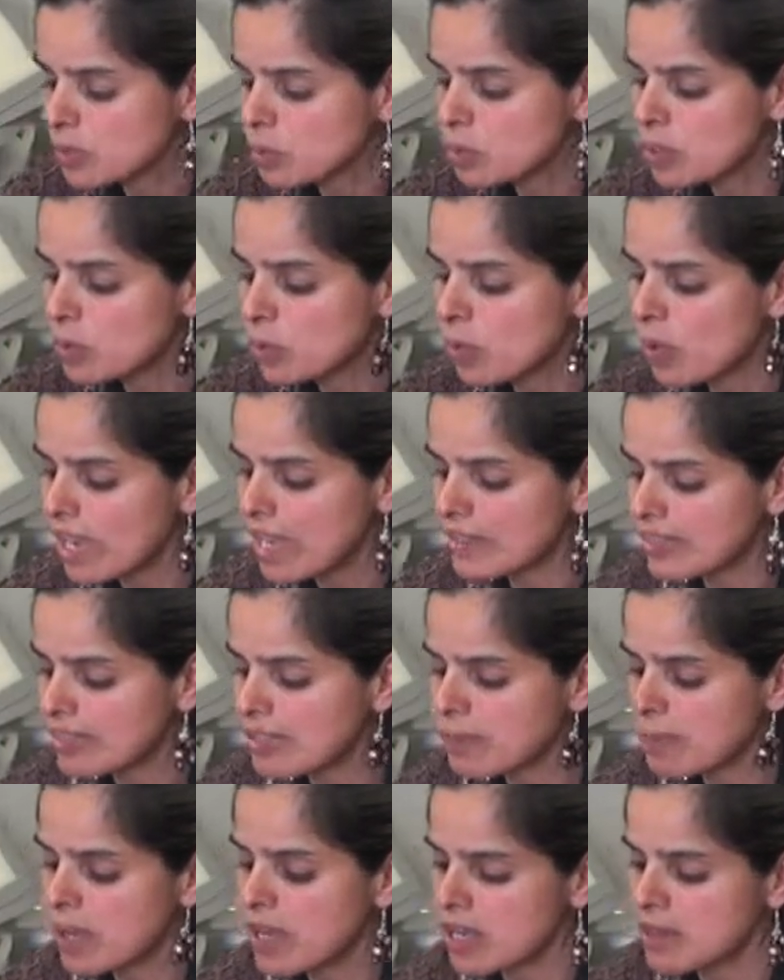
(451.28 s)
we wet
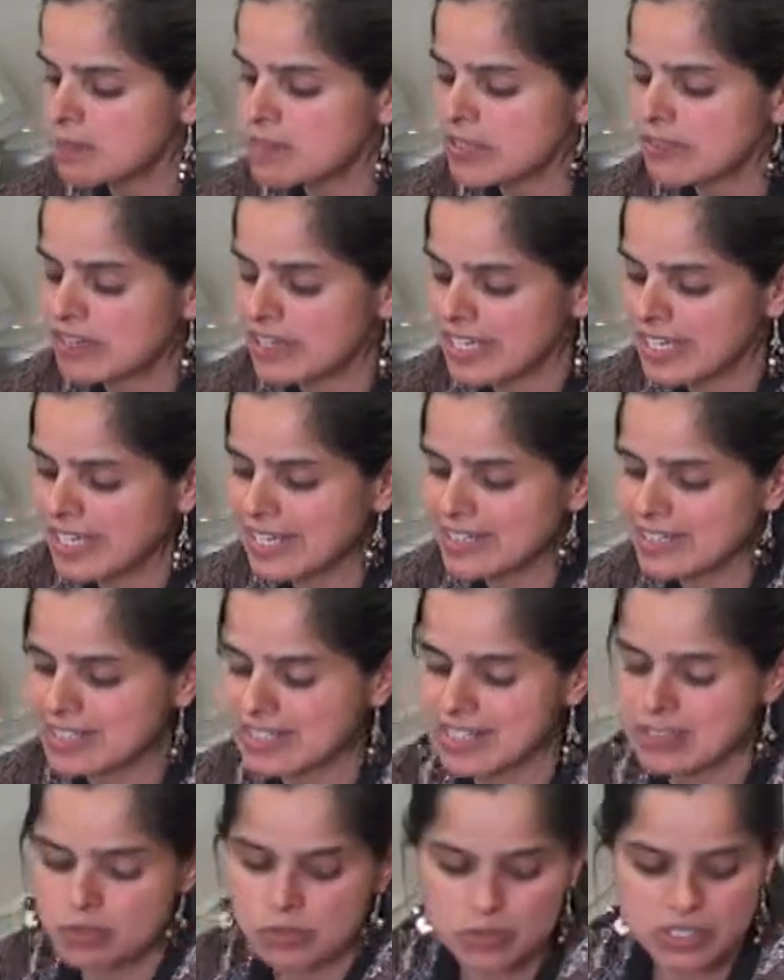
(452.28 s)
the palms of our hands,
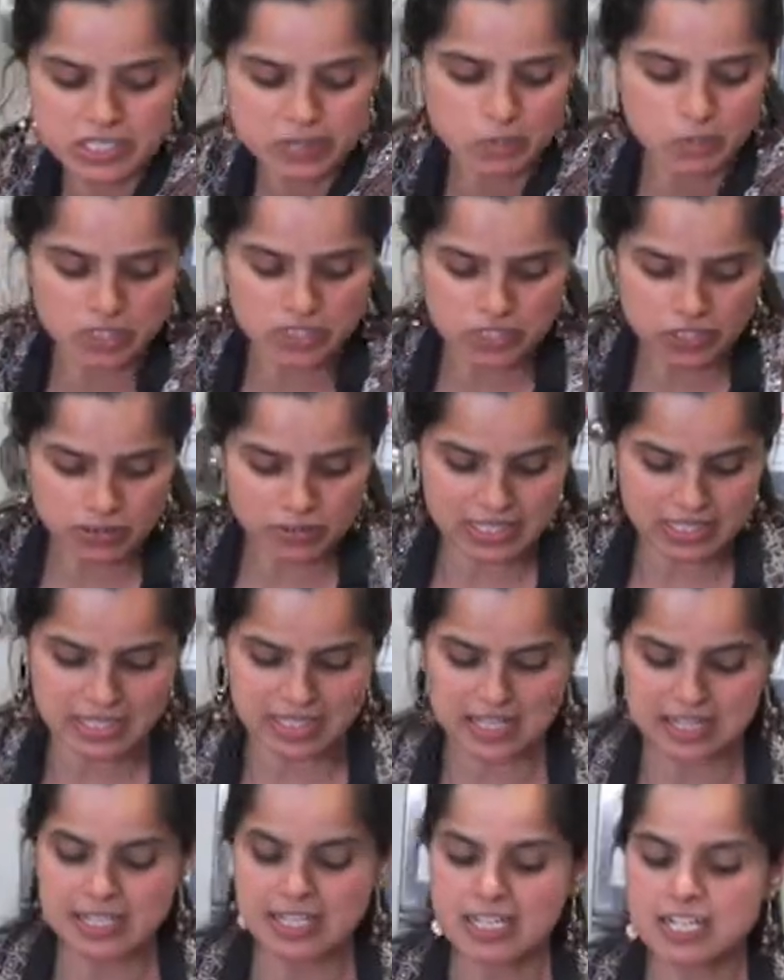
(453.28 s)
and the reason we're doing
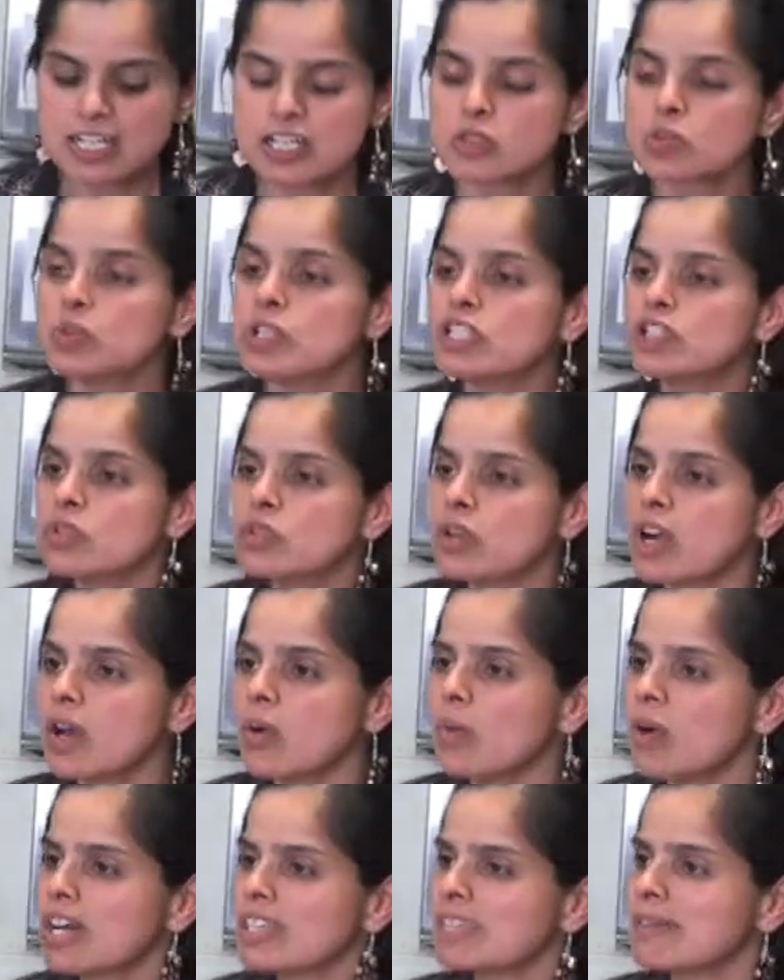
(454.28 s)
that is we do
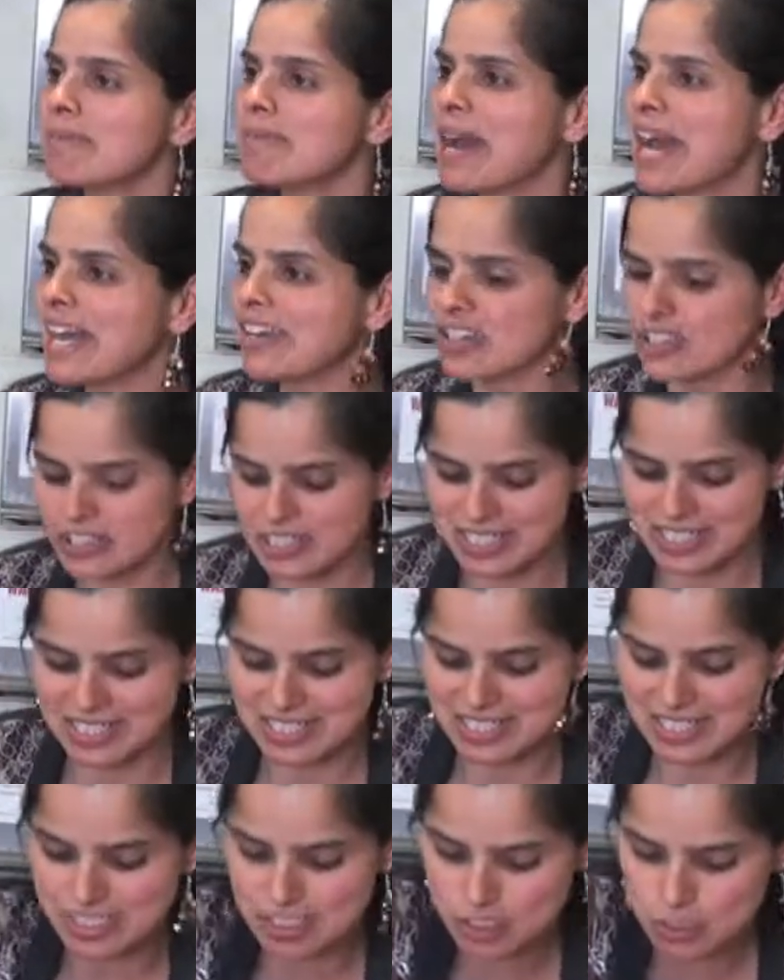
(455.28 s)
not want the batter to
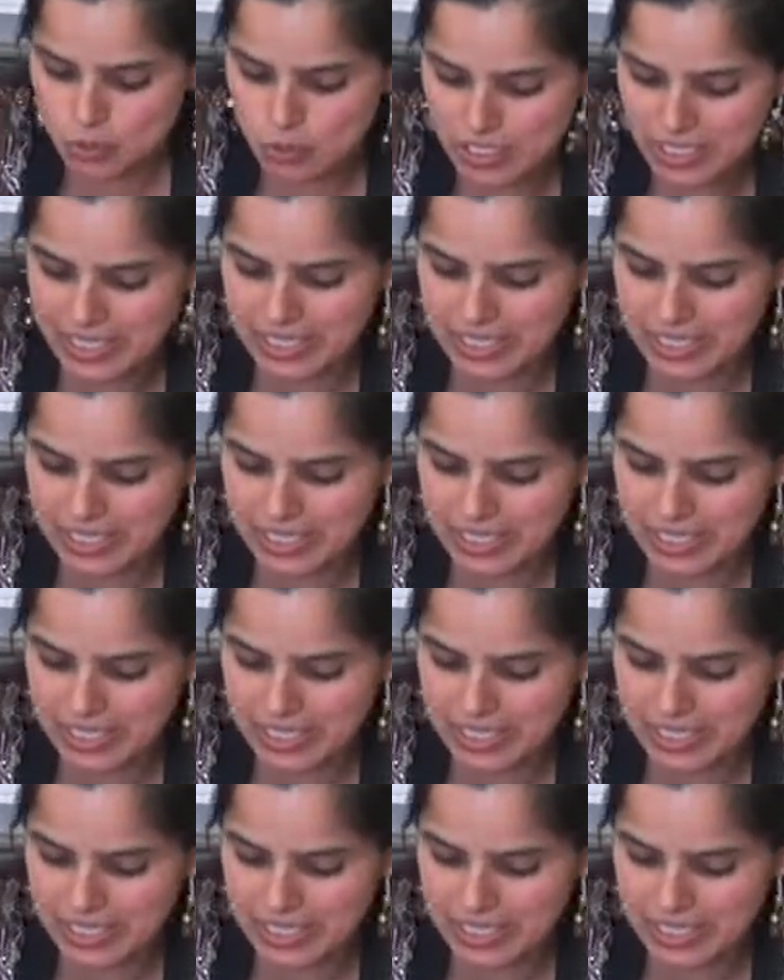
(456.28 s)
stick to our